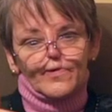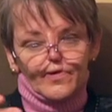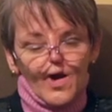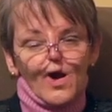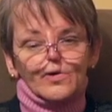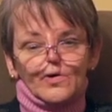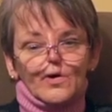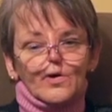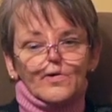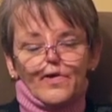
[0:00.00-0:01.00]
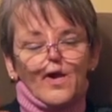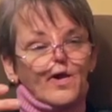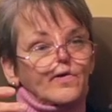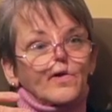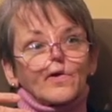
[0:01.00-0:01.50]
the doctor
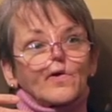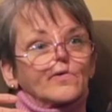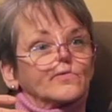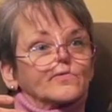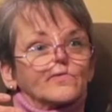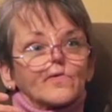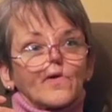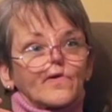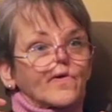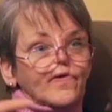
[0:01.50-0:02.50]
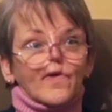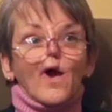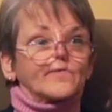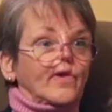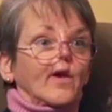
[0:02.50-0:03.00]
that, you know, this is
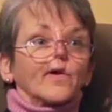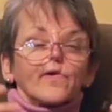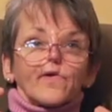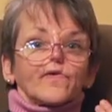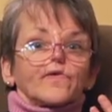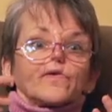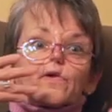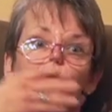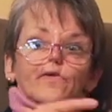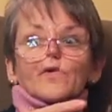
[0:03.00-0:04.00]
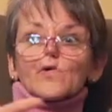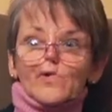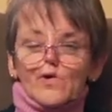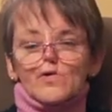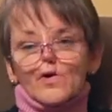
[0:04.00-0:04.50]
happening, this is
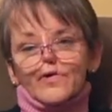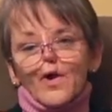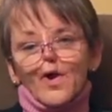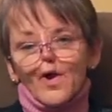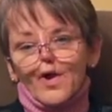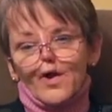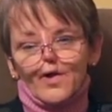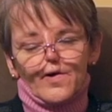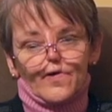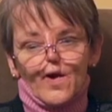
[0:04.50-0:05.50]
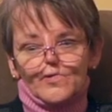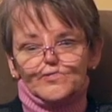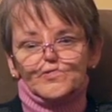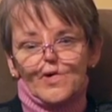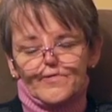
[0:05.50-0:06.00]
going on. And at
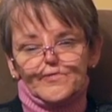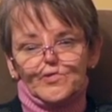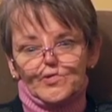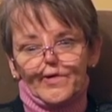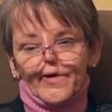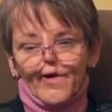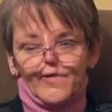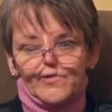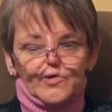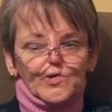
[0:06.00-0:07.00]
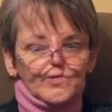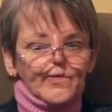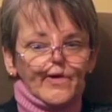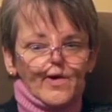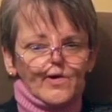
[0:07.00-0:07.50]
one point he even told
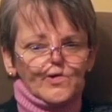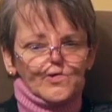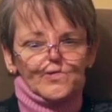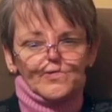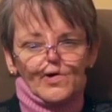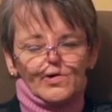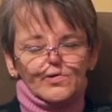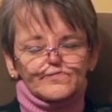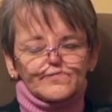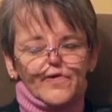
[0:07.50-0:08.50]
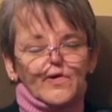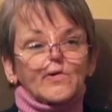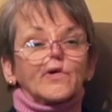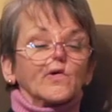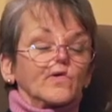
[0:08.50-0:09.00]
me, yeah, your
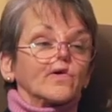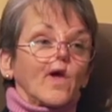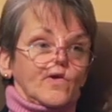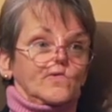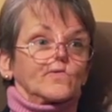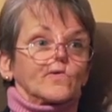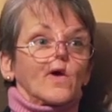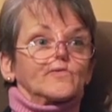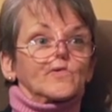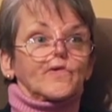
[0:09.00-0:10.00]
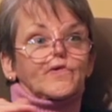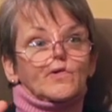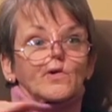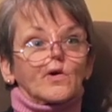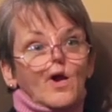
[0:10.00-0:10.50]
serotonin levels
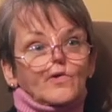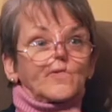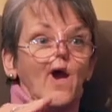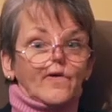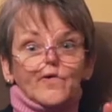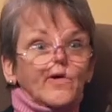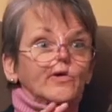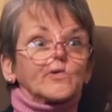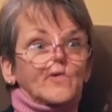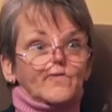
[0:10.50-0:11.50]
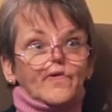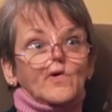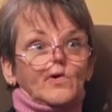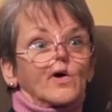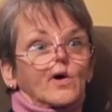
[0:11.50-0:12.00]
are out of whack. So he knew what was
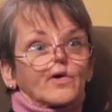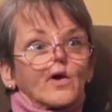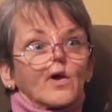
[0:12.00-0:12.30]
going on.